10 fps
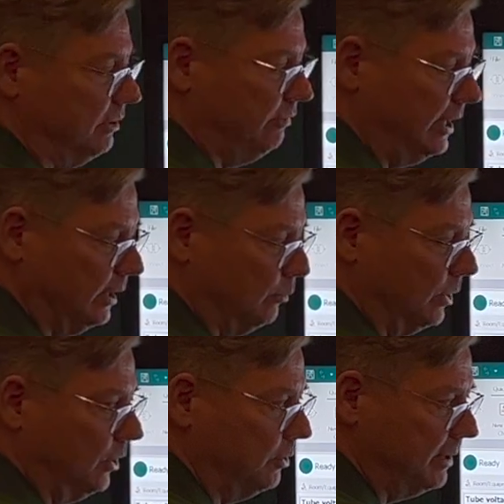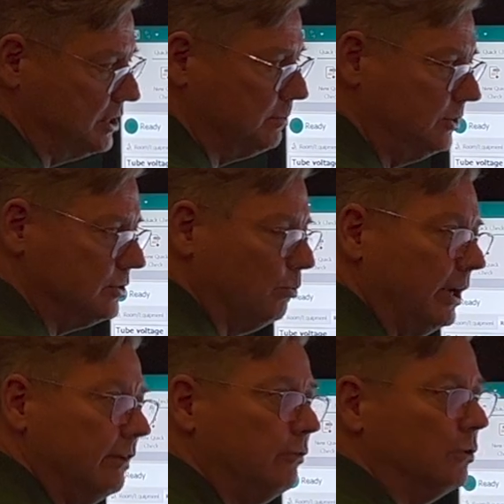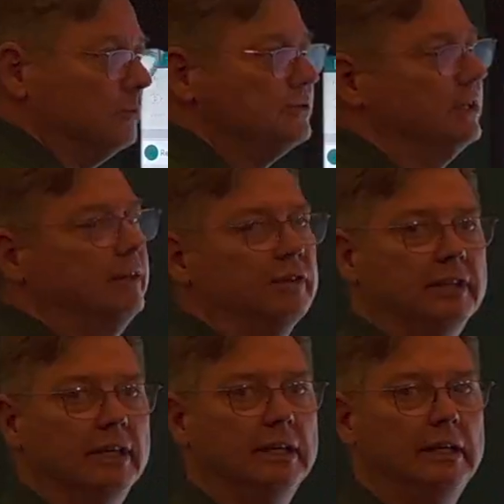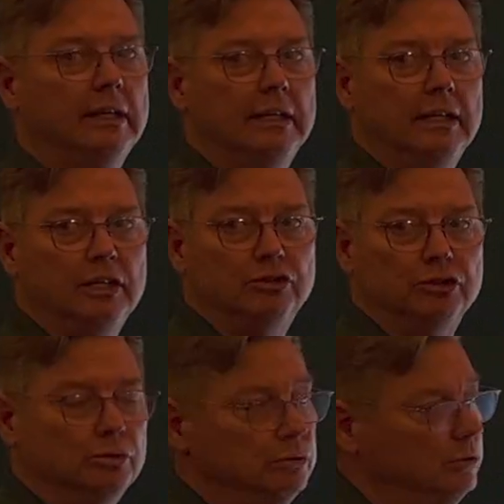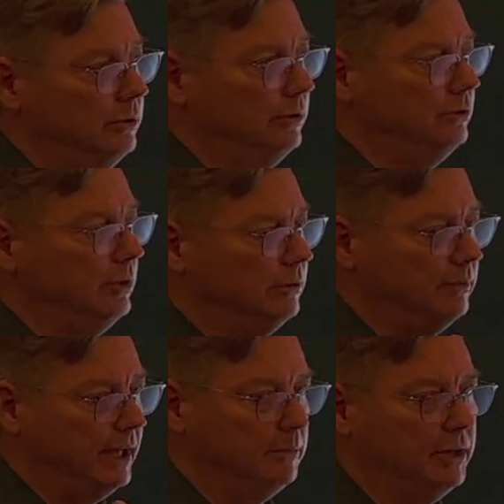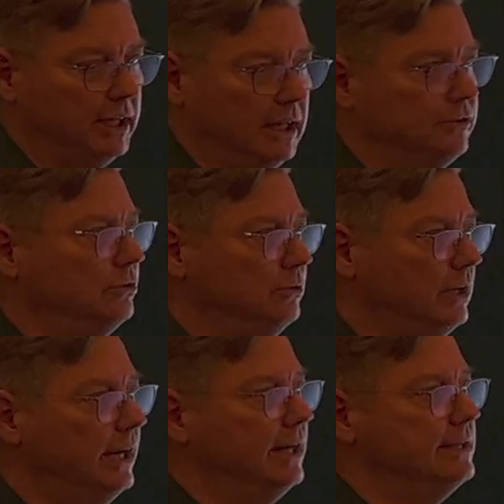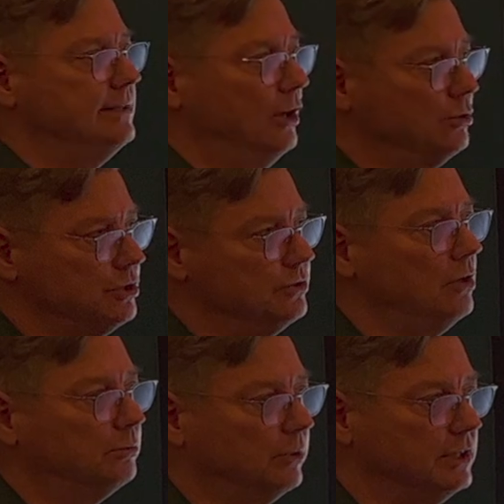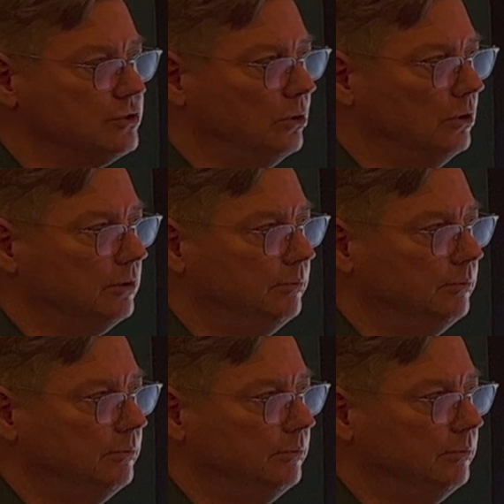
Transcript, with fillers: file with all the measurements, the waveforms and everything to anybody else who has the Ocean software installed.